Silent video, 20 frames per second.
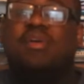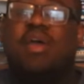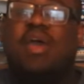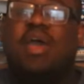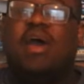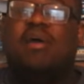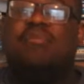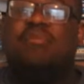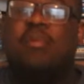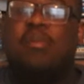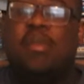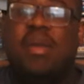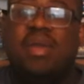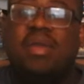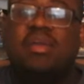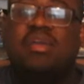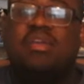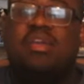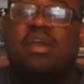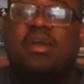have a
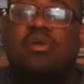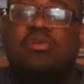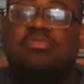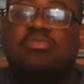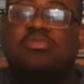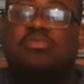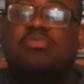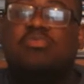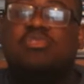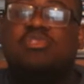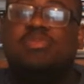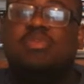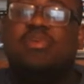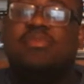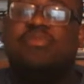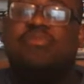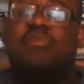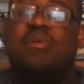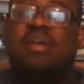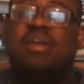main character who has been
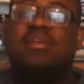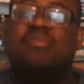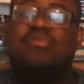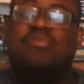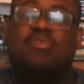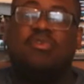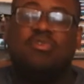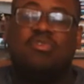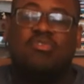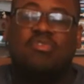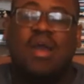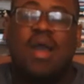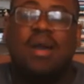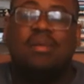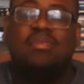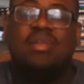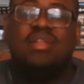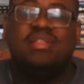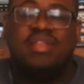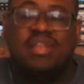framed for a
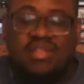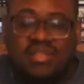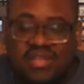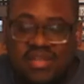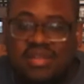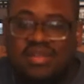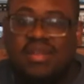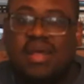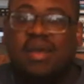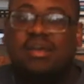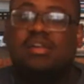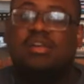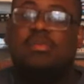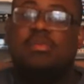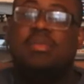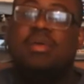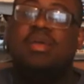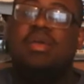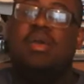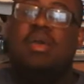crime that they did not
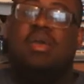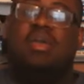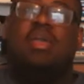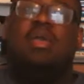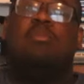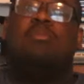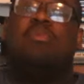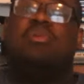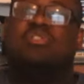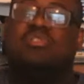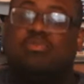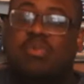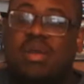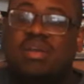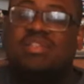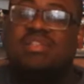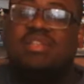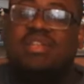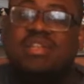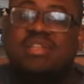commit and must
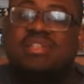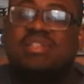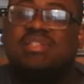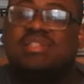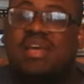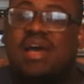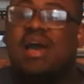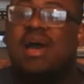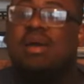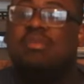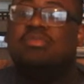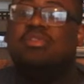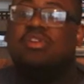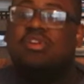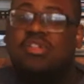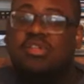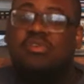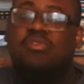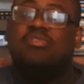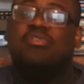race against time to
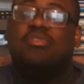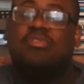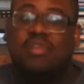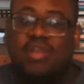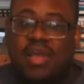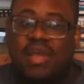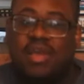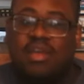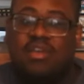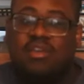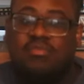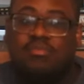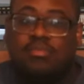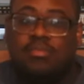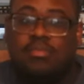clear their name.